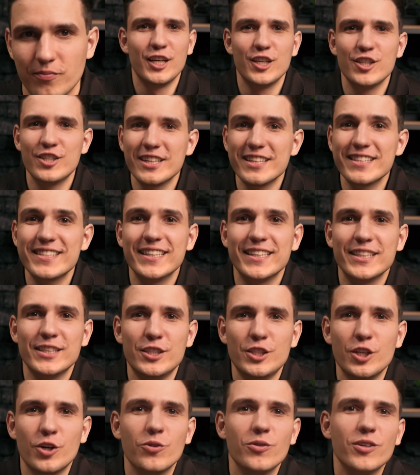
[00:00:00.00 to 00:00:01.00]
Just
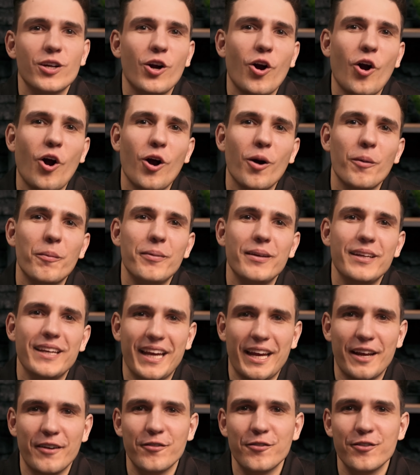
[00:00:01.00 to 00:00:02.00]
don't copy
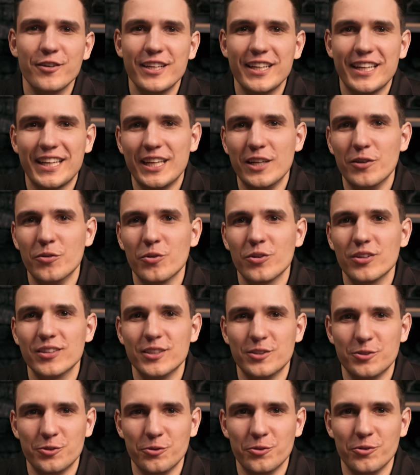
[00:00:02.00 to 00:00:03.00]
every keyword the
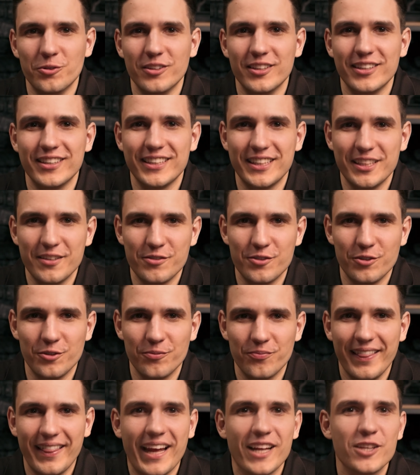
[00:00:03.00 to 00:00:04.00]
tool gives you.
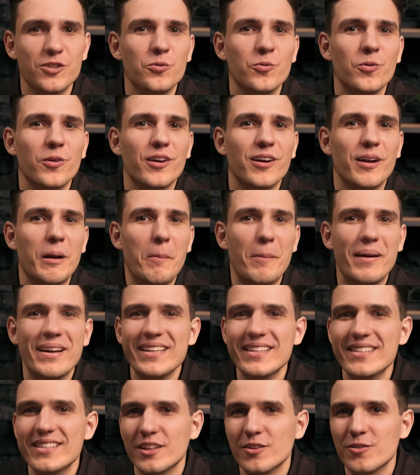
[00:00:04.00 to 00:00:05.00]
That's where many
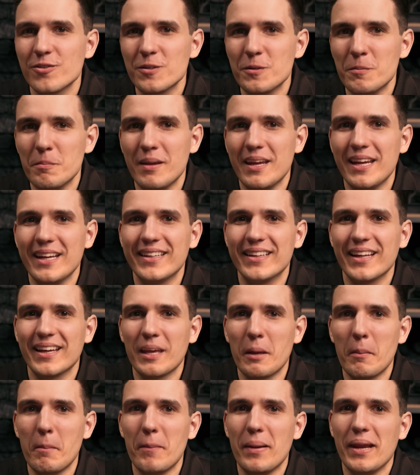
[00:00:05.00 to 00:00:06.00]
sellers make the
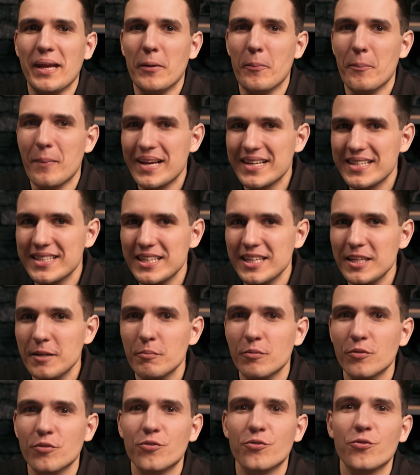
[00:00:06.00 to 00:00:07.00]
campaign messy
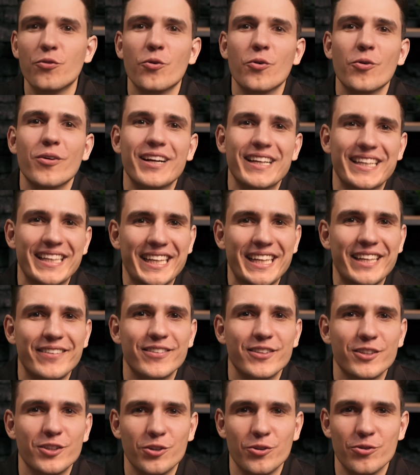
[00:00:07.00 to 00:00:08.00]
before it
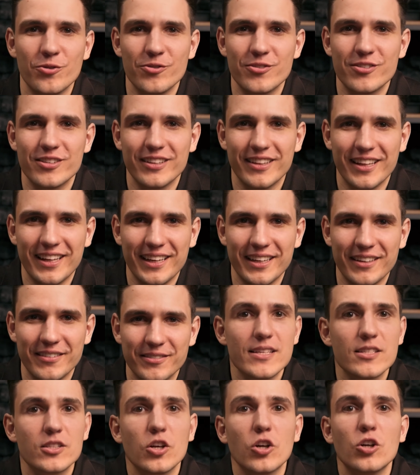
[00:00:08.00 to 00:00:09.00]
even goes live.
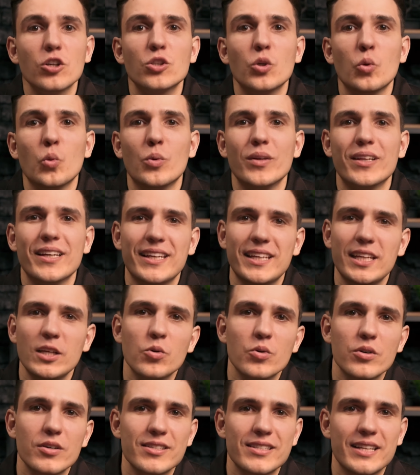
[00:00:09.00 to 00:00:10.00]
Start with the
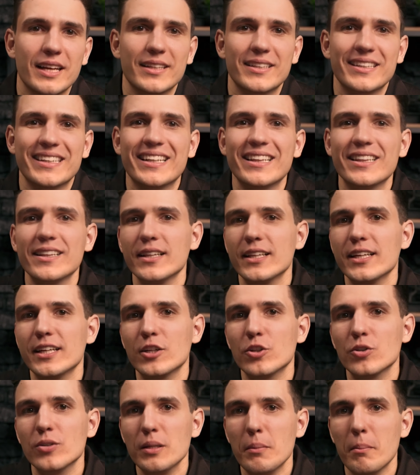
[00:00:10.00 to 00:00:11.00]
keywords that
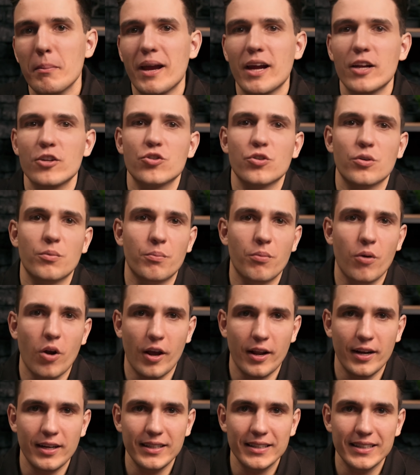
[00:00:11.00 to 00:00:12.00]
clearly match your
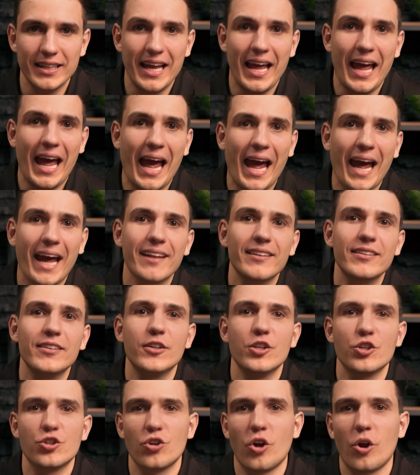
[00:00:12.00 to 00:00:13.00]
product and
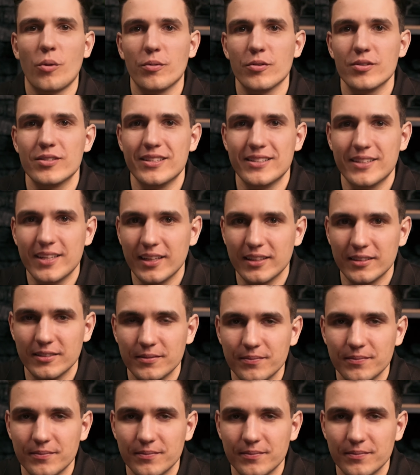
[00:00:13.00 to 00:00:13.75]
the shopper's intent.